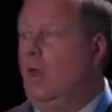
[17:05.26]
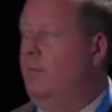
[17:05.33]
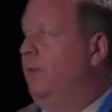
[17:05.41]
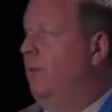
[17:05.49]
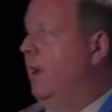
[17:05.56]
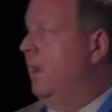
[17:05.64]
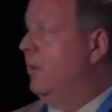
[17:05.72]

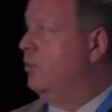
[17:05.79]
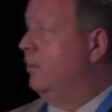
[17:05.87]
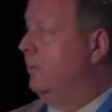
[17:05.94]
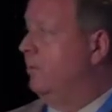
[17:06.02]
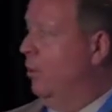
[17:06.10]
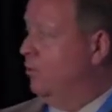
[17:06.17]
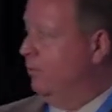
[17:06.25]
for radiation
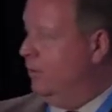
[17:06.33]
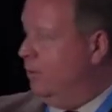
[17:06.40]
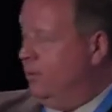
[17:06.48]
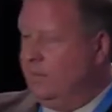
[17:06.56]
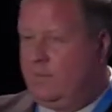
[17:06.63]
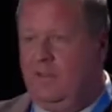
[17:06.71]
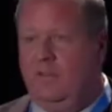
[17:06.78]
exposure, and you
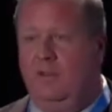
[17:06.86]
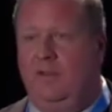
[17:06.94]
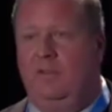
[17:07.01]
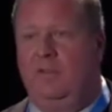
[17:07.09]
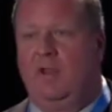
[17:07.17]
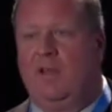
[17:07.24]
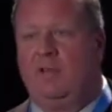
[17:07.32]
can see the
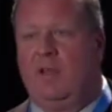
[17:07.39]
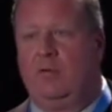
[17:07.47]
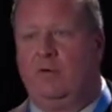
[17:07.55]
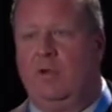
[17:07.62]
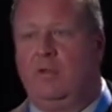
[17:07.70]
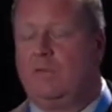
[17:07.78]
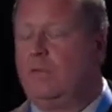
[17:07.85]

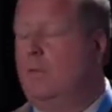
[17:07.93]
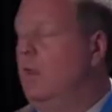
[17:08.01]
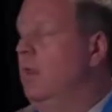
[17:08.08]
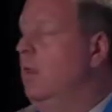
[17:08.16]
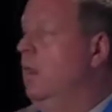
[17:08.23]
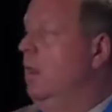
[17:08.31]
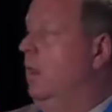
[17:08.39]
dicentrics
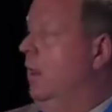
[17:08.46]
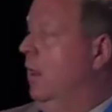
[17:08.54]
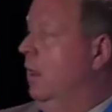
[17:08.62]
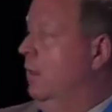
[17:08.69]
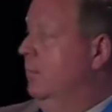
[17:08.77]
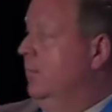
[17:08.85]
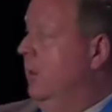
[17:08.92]

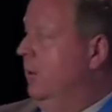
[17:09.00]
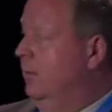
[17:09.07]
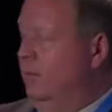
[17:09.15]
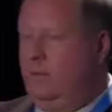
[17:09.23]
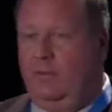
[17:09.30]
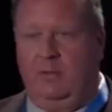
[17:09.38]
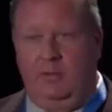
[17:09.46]
here,
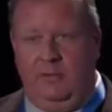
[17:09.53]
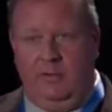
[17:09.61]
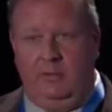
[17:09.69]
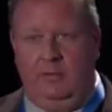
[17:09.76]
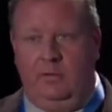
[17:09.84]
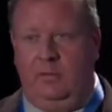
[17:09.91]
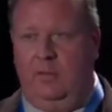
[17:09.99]

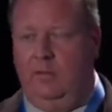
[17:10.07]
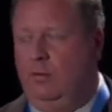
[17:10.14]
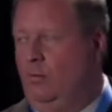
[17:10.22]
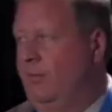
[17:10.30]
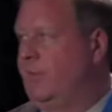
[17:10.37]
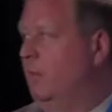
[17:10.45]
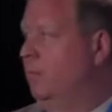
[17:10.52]
the
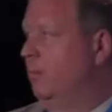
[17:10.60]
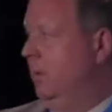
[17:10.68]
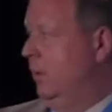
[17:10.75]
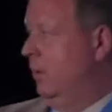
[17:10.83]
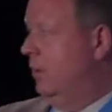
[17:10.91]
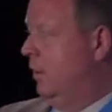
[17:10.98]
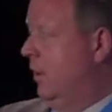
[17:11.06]
dual
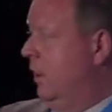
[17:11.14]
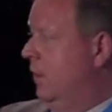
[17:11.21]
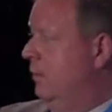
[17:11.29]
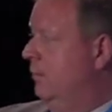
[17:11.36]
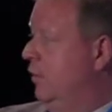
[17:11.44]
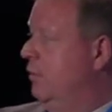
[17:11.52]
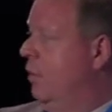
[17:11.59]
centromere
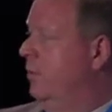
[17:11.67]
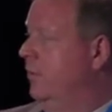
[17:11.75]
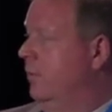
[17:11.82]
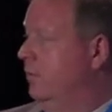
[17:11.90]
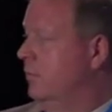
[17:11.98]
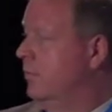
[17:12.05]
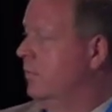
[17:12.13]

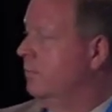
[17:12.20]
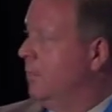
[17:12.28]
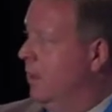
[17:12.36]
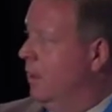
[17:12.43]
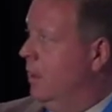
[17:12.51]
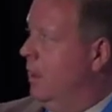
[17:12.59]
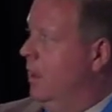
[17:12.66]
chromosomes,
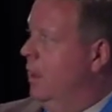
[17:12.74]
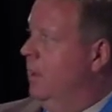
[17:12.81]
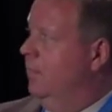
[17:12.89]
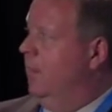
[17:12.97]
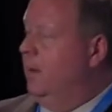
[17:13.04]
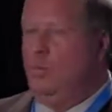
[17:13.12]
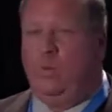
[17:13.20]

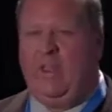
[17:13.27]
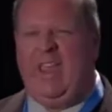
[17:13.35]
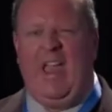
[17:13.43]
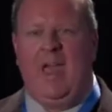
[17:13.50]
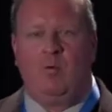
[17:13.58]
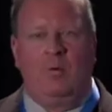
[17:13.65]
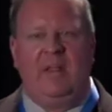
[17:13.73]
that we
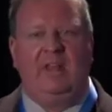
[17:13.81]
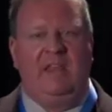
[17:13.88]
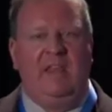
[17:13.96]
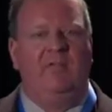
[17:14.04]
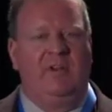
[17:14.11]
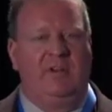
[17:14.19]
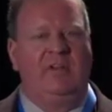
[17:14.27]
can't really
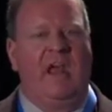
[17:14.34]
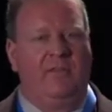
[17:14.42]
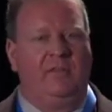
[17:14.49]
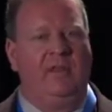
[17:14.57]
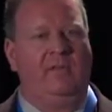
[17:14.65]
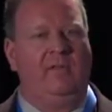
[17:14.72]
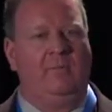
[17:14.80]
even detect
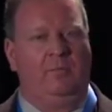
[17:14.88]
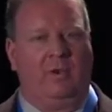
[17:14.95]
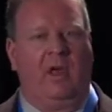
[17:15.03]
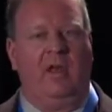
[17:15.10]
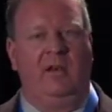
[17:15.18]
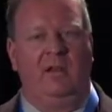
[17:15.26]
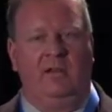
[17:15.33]
these in
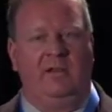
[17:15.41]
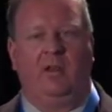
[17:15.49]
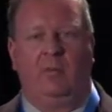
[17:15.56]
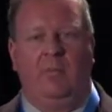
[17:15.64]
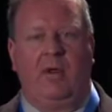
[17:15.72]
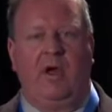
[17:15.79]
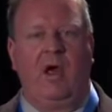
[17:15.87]
blood until
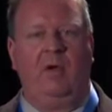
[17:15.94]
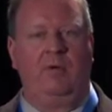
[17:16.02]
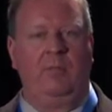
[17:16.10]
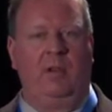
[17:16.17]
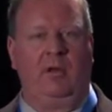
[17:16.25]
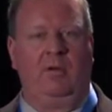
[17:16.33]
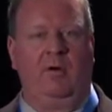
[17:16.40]
about 100
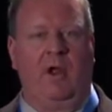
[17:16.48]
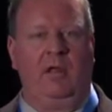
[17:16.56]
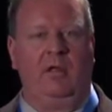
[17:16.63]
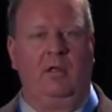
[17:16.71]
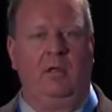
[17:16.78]
milligray.